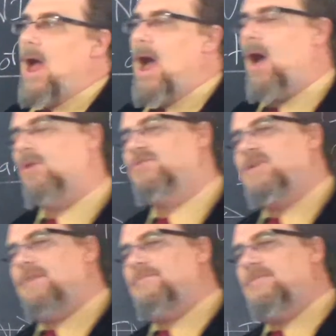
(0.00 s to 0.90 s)
How does
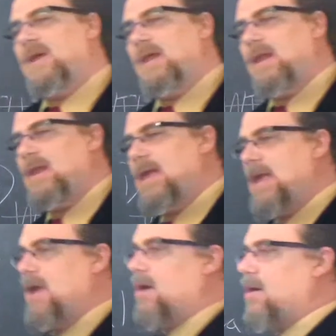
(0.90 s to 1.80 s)
that fit in
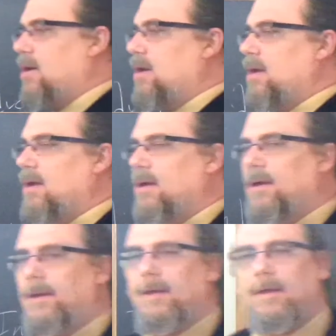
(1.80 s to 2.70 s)
here?
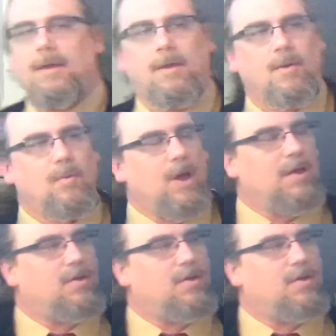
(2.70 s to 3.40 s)
Well, he